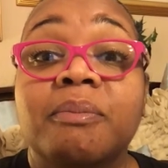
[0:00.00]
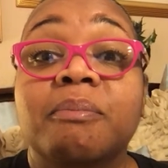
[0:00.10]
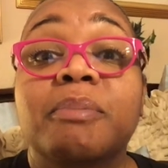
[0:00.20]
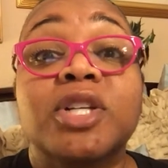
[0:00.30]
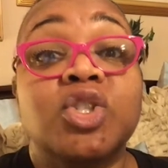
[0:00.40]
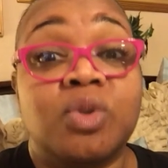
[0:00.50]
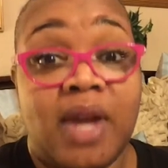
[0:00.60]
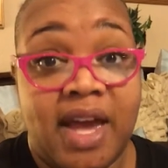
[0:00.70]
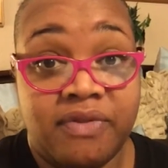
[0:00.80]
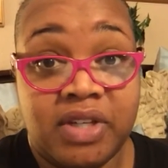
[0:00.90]
but you
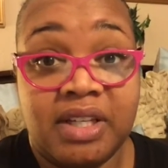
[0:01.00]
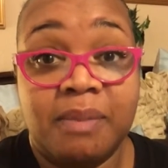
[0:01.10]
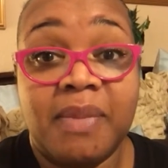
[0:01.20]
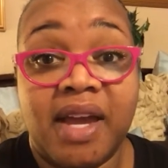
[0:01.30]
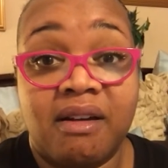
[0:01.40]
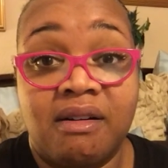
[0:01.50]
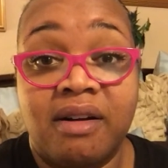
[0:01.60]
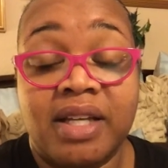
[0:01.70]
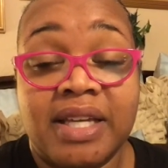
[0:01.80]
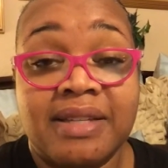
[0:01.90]
have to get back
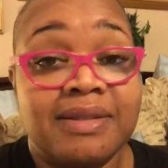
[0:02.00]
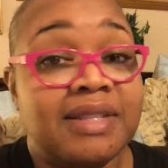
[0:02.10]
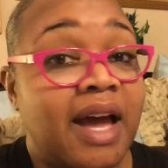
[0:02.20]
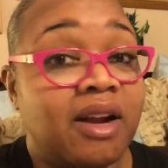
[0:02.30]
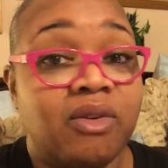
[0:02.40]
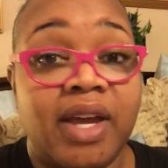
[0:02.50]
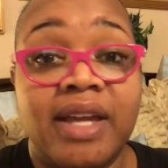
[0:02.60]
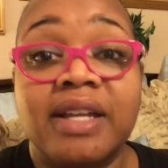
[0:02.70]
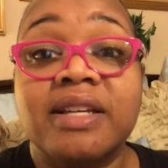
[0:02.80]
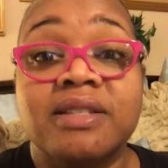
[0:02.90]
on. It's not okay
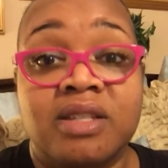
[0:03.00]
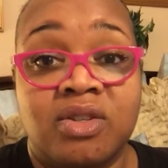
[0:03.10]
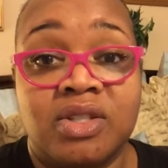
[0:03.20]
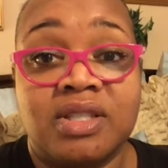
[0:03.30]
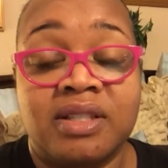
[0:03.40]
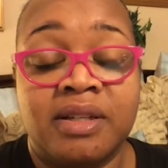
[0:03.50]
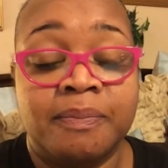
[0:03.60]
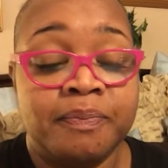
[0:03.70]
to continue to slip.